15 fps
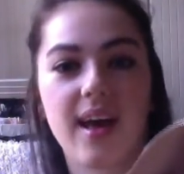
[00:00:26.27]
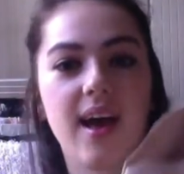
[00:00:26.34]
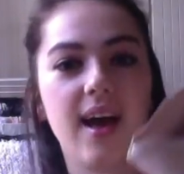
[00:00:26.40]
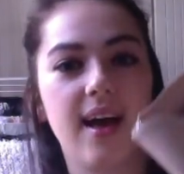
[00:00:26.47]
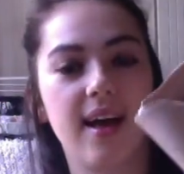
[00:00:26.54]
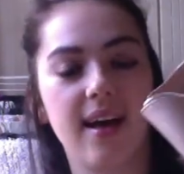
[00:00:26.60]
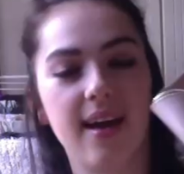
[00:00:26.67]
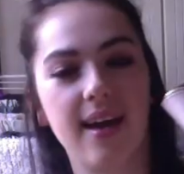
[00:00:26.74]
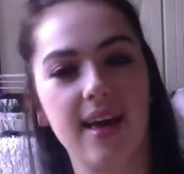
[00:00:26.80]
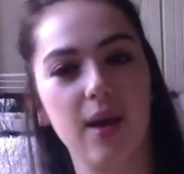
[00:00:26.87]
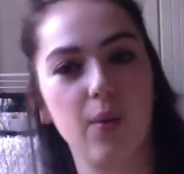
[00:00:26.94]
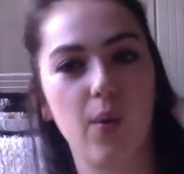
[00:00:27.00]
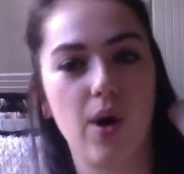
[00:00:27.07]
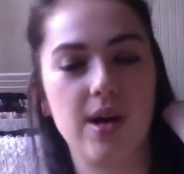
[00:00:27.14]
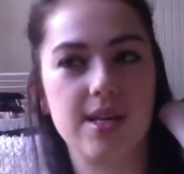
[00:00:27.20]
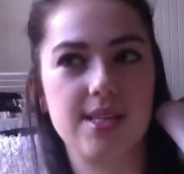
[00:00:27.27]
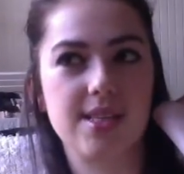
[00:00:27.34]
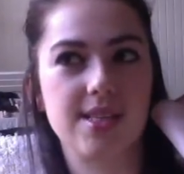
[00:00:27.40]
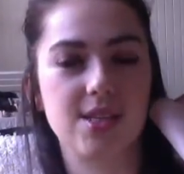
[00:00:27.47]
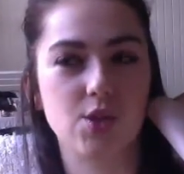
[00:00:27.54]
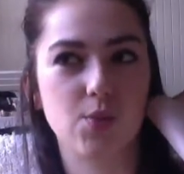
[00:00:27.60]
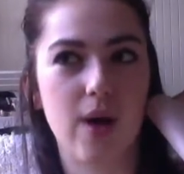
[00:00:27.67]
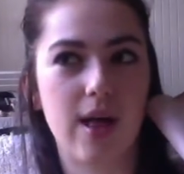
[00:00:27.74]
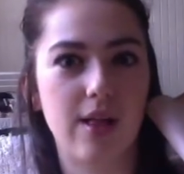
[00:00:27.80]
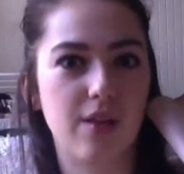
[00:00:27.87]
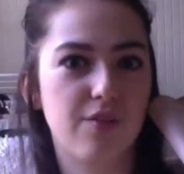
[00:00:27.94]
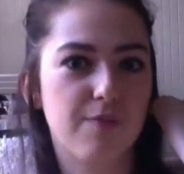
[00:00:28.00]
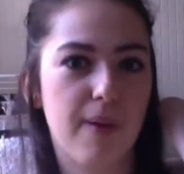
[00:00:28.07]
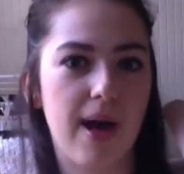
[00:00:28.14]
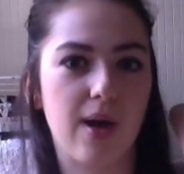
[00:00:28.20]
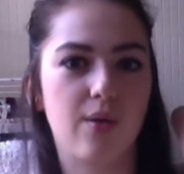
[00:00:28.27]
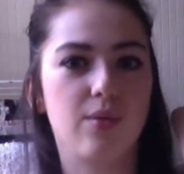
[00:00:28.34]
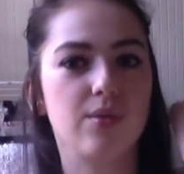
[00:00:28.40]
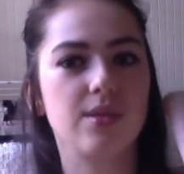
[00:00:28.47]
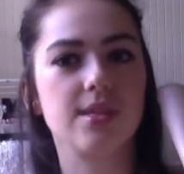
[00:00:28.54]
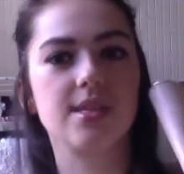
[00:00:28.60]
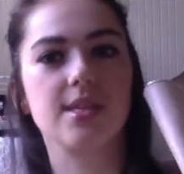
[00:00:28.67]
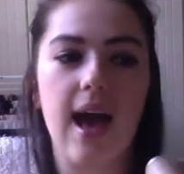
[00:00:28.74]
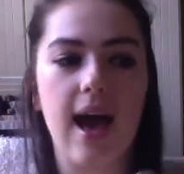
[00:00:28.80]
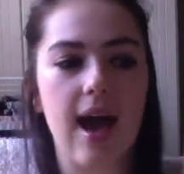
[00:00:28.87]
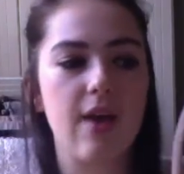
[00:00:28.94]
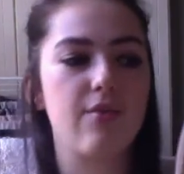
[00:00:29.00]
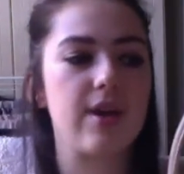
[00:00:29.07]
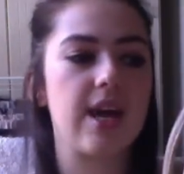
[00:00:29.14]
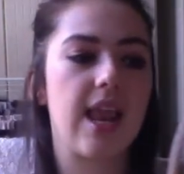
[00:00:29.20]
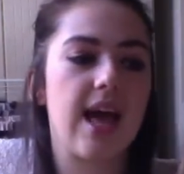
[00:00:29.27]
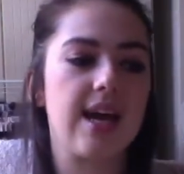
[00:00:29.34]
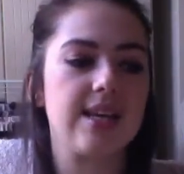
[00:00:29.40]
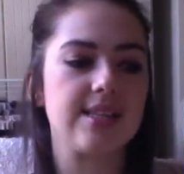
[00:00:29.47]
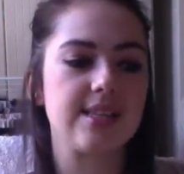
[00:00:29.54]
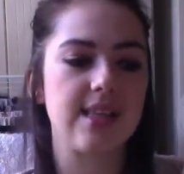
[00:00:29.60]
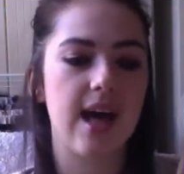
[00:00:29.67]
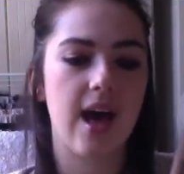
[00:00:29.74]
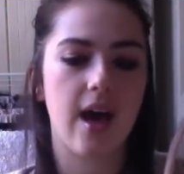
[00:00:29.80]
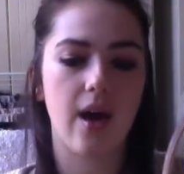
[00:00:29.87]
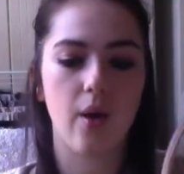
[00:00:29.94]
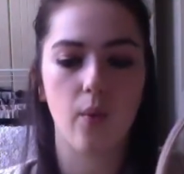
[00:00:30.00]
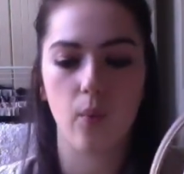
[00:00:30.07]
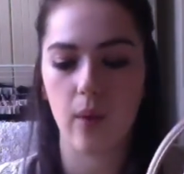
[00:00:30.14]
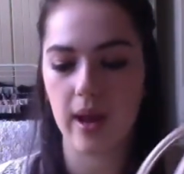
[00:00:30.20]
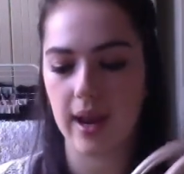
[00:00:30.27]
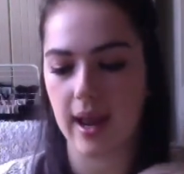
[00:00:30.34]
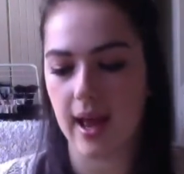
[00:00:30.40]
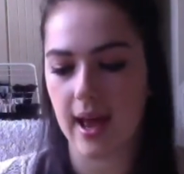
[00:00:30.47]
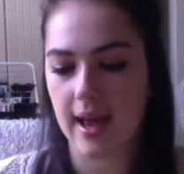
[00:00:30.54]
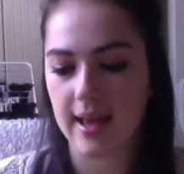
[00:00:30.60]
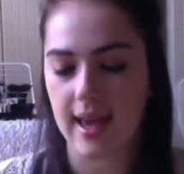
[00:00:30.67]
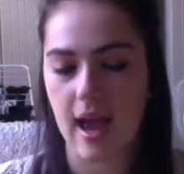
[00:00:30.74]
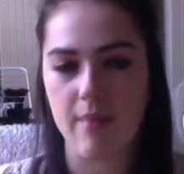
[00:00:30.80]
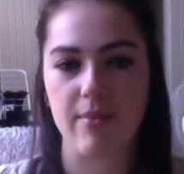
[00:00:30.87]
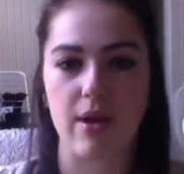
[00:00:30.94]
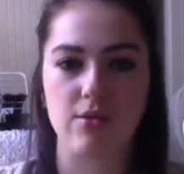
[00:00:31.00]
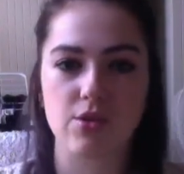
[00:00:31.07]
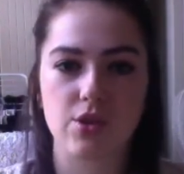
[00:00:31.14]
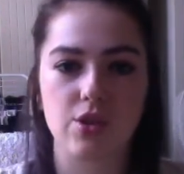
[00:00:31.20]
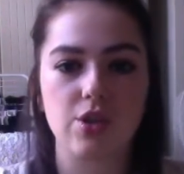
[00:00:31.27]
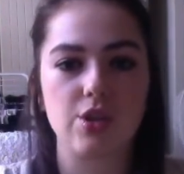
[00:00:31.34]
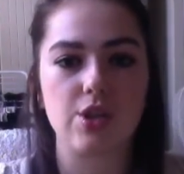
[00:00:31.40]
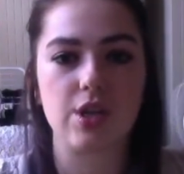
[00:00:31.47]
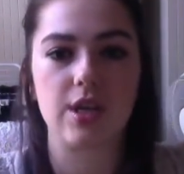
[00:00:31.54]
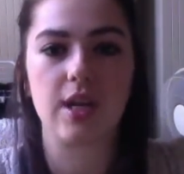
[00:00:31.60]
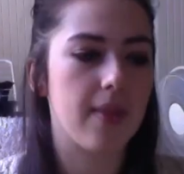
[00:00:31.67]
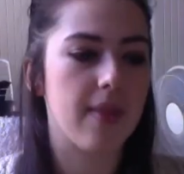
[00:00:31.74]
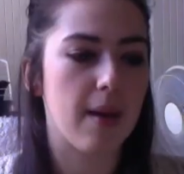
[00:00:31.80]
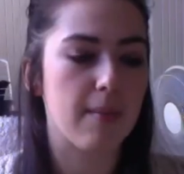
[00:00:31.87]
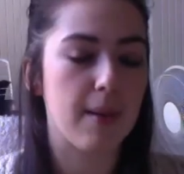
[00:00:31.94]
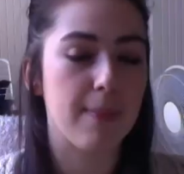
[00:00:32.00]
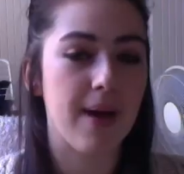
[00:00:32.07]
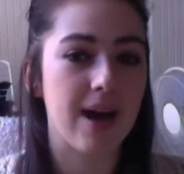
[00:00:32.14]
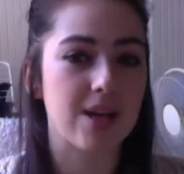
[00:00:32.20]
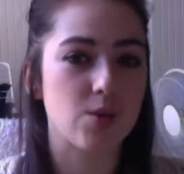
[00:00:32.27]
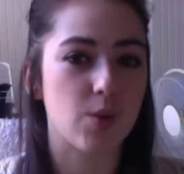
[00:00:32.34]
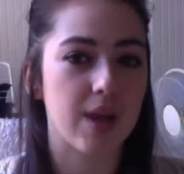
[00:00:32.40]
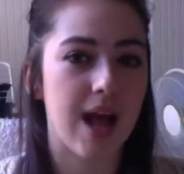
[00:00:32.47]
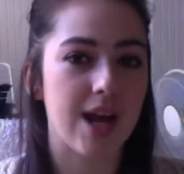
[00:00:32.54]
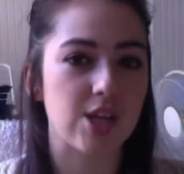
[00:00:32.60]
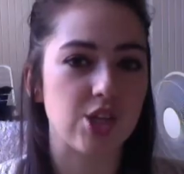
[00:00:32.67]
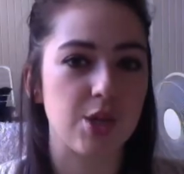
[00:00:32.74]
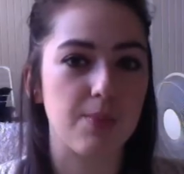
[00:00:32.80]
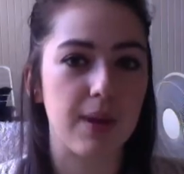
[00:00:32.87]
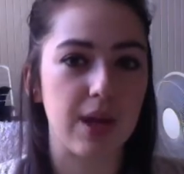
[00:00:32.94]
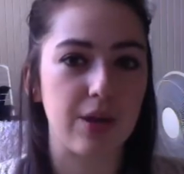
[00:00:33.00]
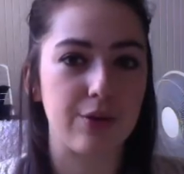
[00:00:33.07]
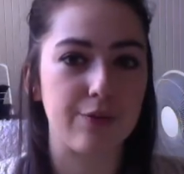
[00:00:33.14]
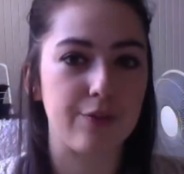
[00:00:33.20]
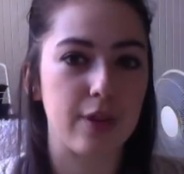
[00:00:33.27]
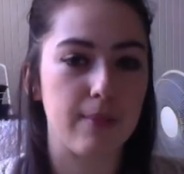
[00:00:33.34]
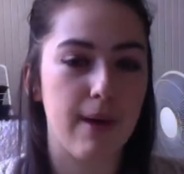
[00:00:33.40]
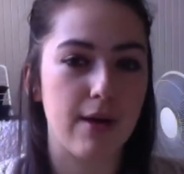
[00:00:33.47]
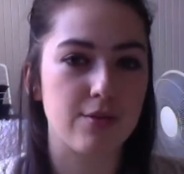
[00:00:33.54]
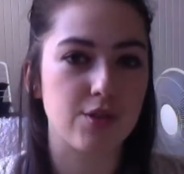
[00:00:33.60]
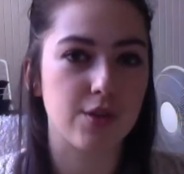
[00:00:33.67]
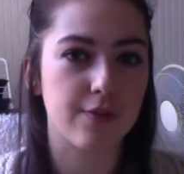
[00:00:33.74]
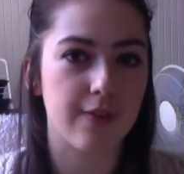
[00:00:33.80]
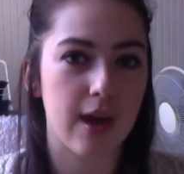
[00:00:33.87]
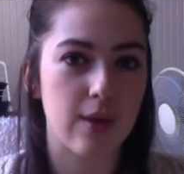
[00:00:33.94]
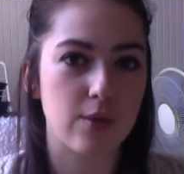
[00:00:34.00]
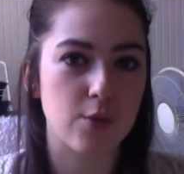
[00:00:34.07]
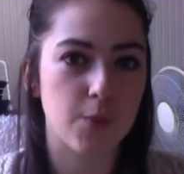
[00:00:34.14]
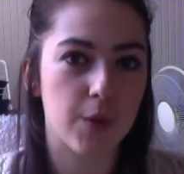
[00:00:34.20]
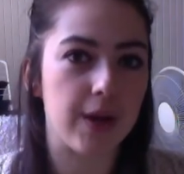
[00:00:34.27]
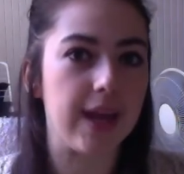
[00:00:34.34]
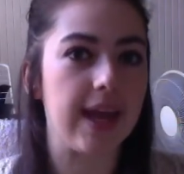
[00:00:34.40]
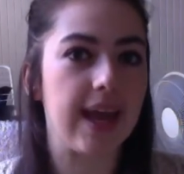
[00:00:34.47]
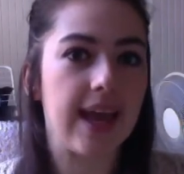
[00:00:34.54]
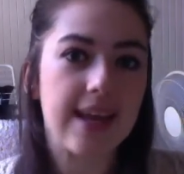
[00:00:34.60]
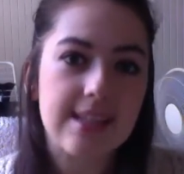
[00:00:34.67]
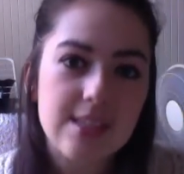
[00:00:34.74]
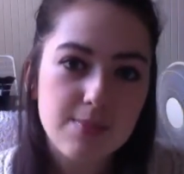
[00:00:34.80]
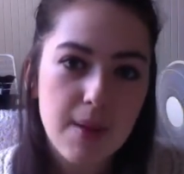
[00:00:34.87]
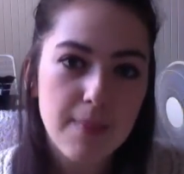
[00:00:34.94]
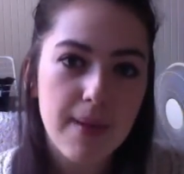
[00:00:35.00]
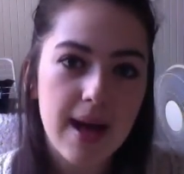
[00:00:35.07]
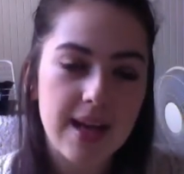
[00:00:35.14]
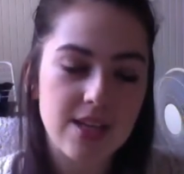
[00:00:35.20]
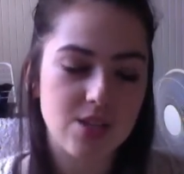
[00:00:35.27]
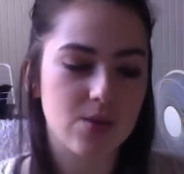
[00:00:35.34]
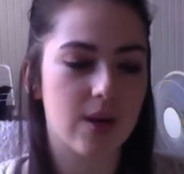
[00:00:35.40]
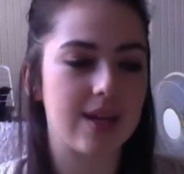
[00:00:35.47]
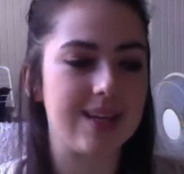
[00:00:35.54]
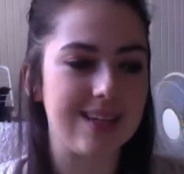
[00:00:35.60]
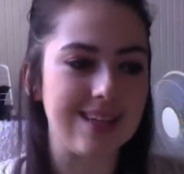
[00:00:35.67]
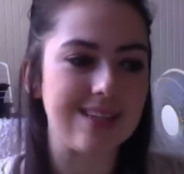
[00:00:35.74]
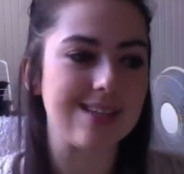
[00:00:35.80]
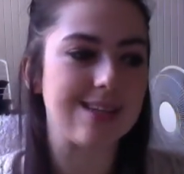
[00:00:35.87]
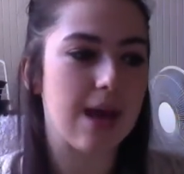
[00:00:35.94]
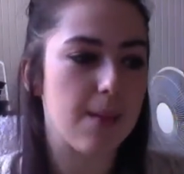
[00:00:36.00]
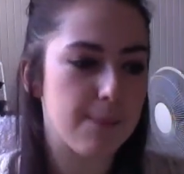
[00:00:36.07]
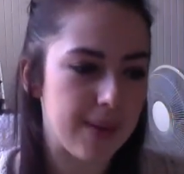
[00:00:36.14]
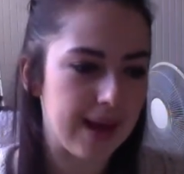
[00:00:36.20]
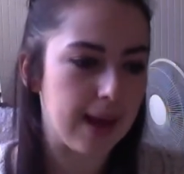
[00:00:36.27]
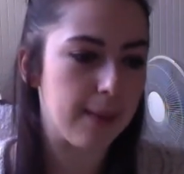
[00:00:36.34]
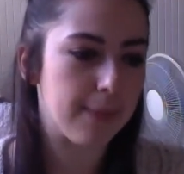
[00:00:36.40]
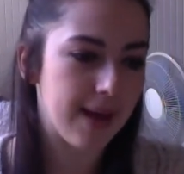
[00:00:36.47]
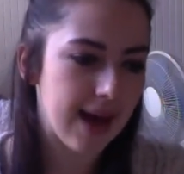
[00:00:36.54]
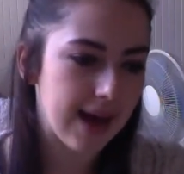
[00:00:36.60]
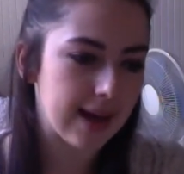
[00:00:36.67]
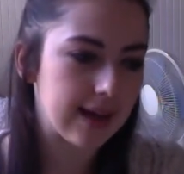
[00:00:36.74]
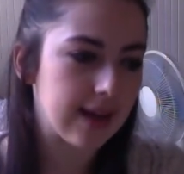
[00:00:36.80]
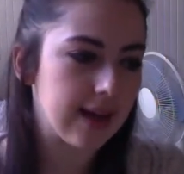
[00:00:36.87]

Uh, it was £12. I realised that when I came down to London that my bags weren't actually big enough for the amount of stuff that I was putting into my bag, so I needed a bigger bag.